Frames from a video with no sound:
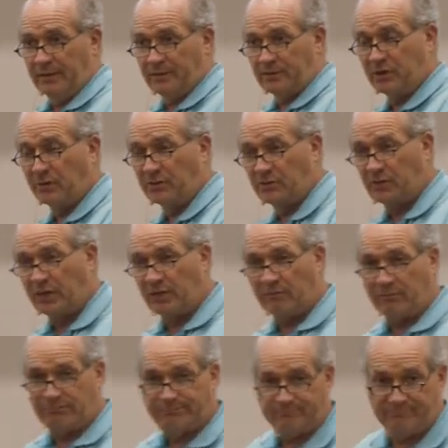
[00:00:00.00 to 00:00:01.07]
So instead
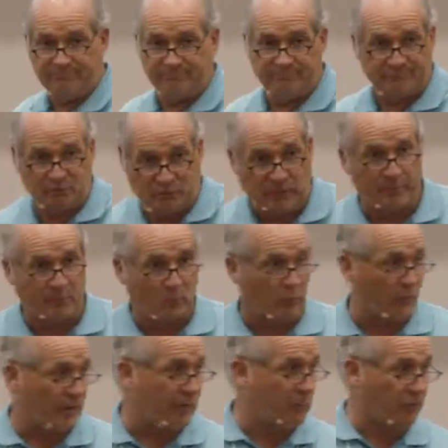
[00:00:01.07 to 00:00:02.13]
of the typical
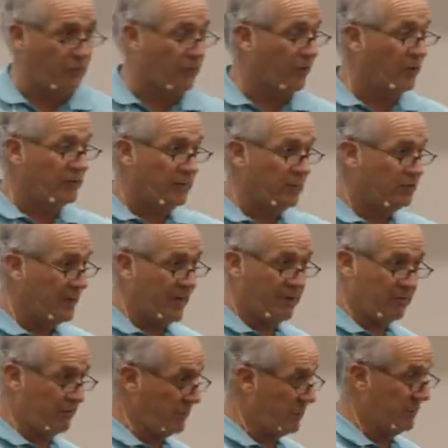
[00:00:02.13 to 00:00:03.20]
thing where the truck goes
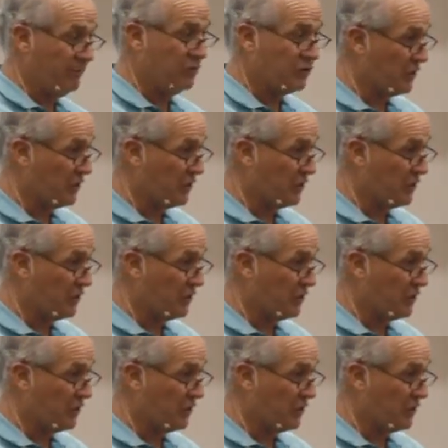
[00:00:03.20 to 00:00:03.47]
out on a given